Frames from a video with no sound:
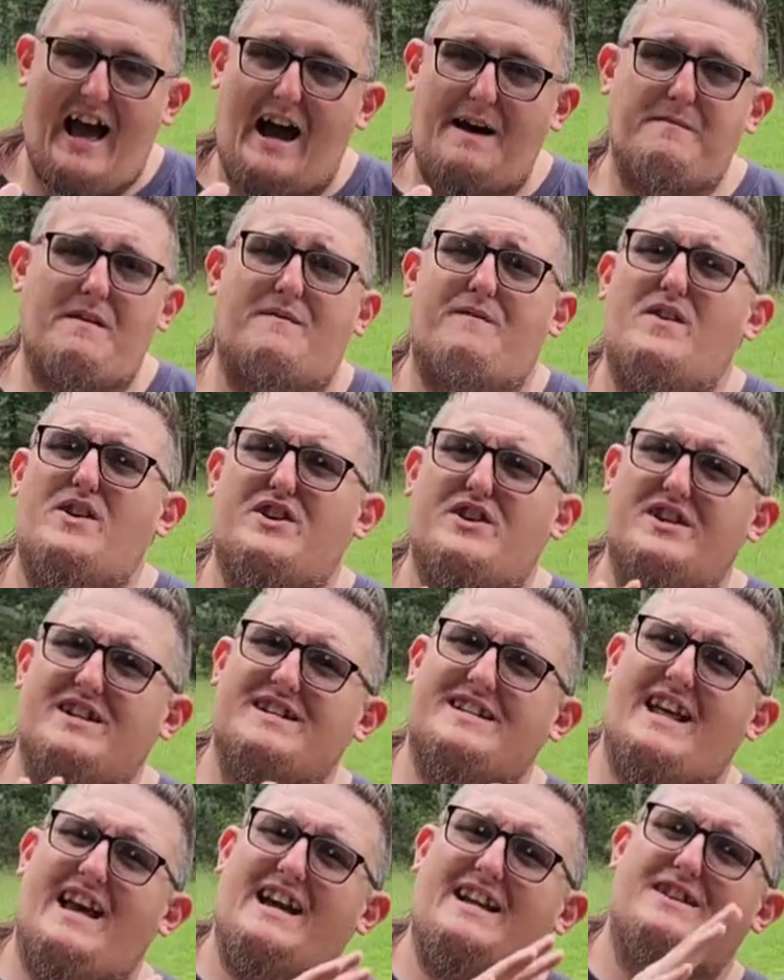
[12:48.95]
I'm not very good
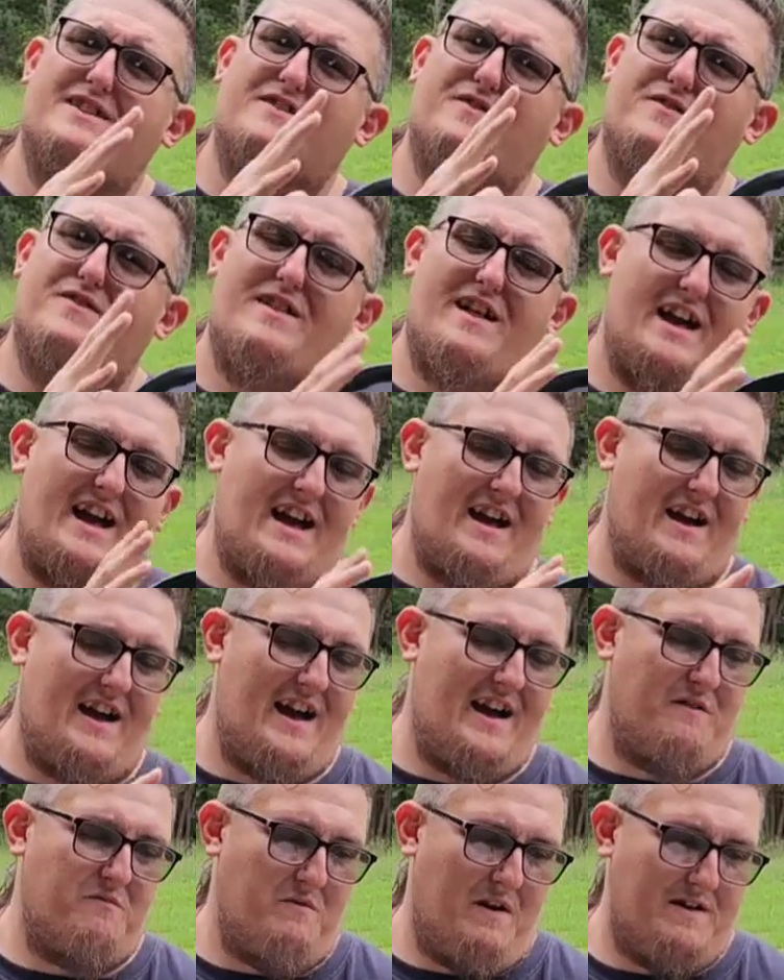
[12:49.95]
at technical
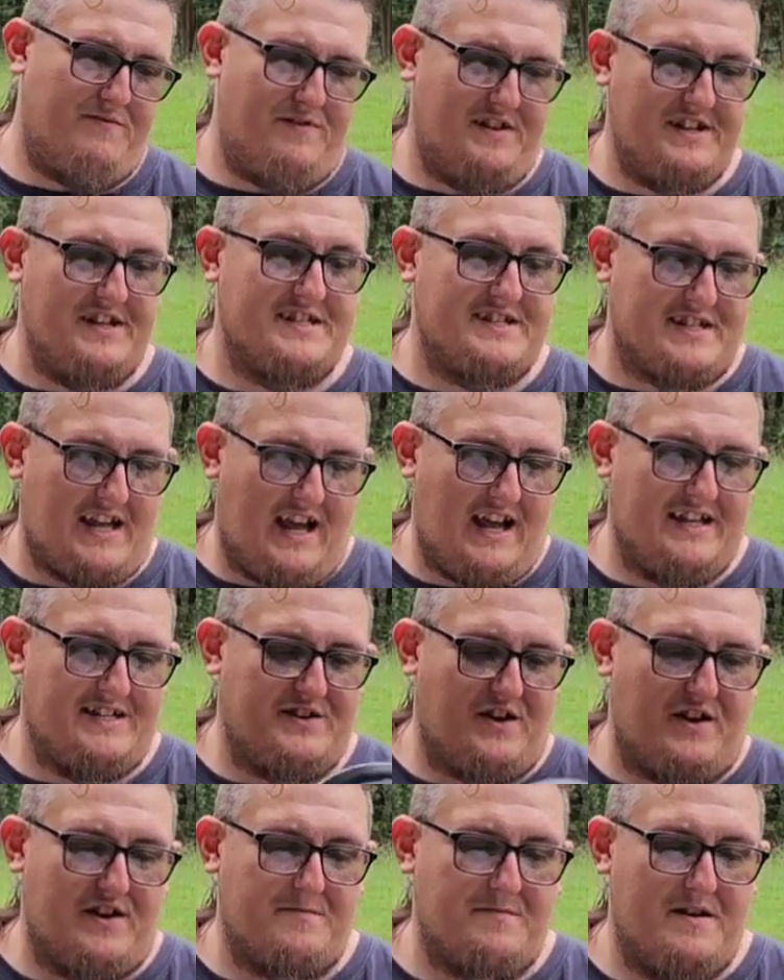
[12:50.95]
the designs
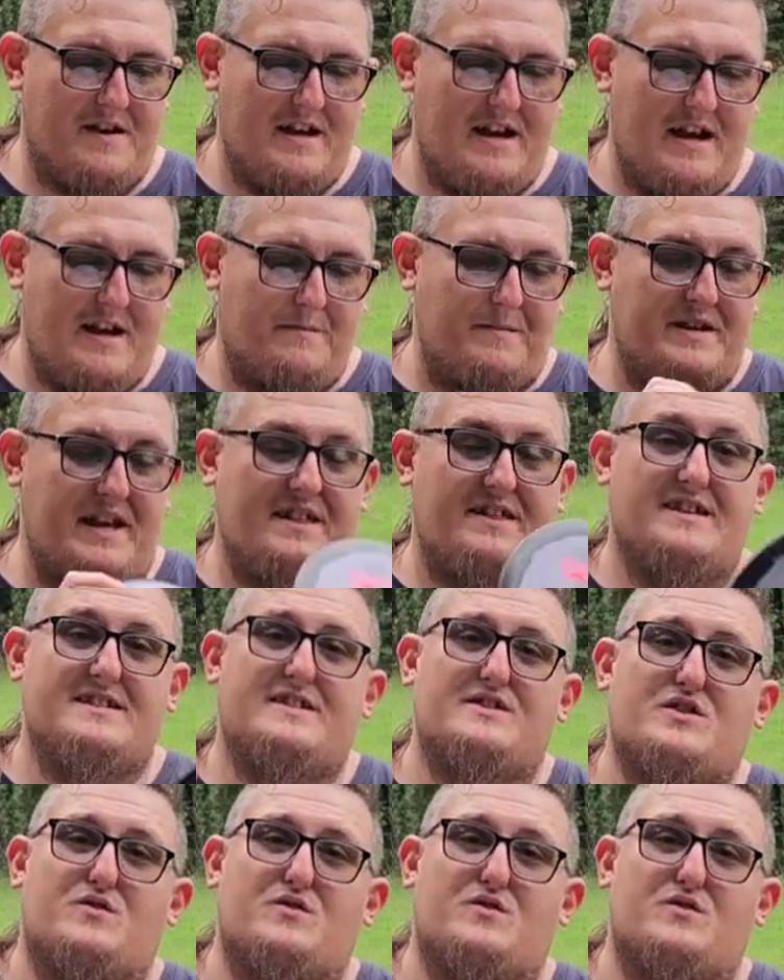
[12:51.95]
on them, but yeah, this